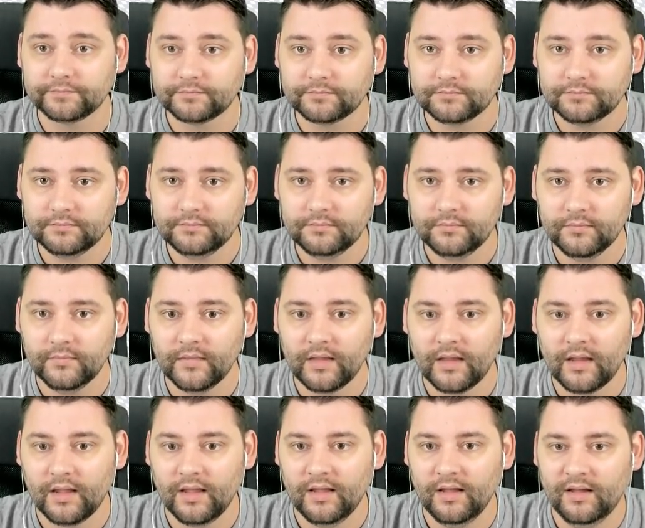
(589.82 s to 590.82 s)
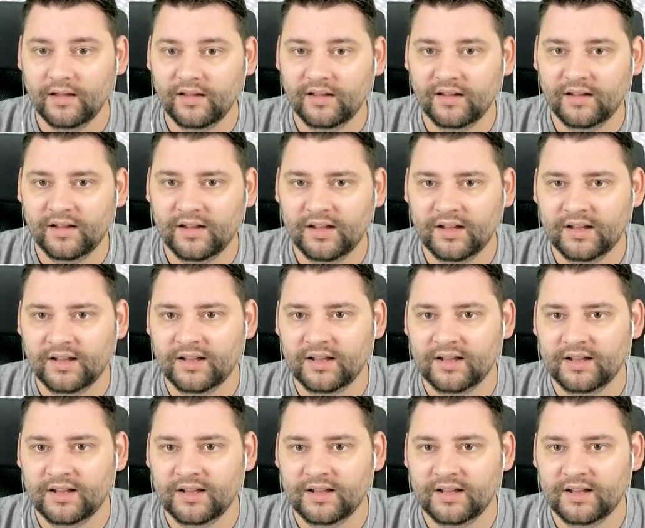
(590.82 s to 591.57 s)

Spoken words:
(no one is talking)